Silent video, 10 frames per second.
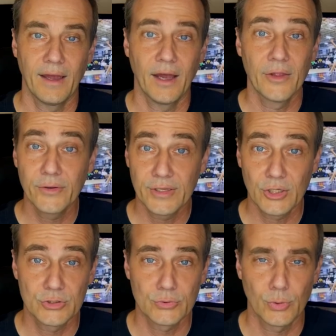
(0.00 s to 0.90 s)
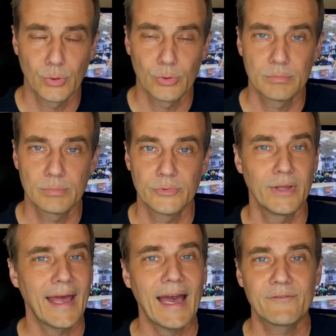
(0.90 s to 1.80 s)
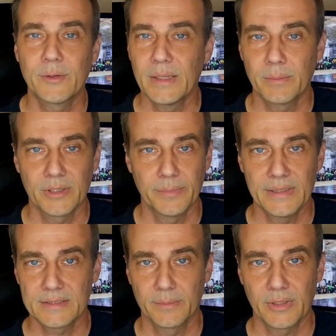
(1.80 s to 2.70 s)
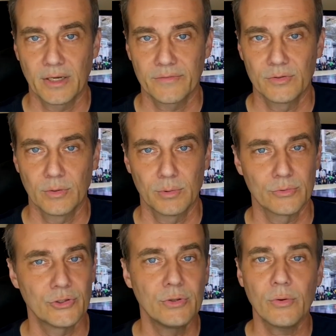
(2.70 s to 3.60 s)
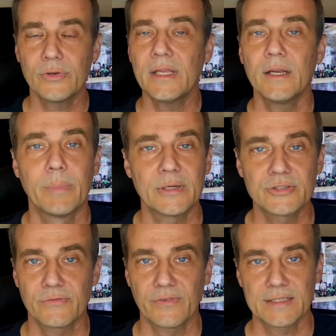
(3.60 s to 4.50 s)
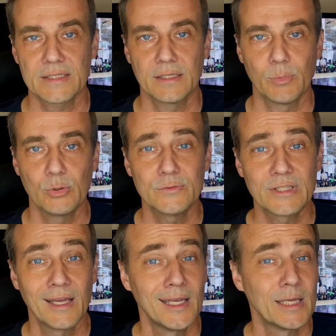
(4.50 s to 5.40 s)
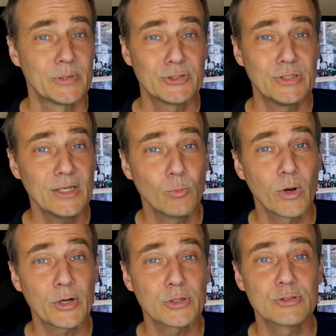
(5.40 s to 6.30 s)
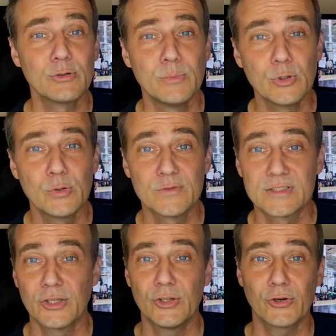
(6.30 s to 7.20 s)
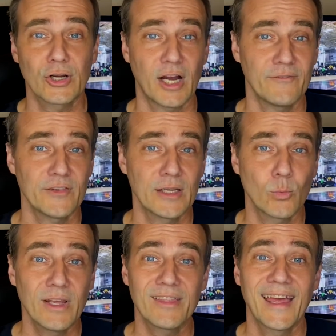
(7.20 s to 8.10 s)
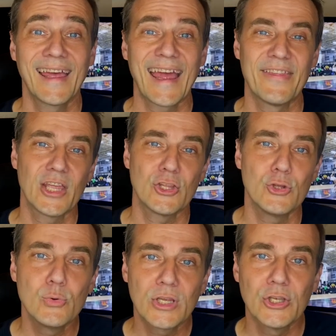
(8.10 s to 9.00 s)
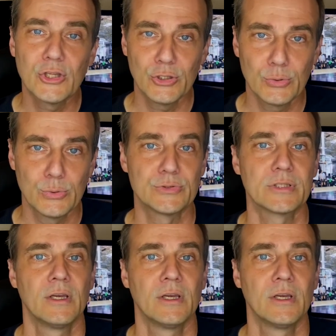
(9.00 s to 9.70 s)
Other than control, you have to be able to beat somebody off the dribble. You don't need a bunch of fancy moves, but you need one or two moves that you're confident with and that you can use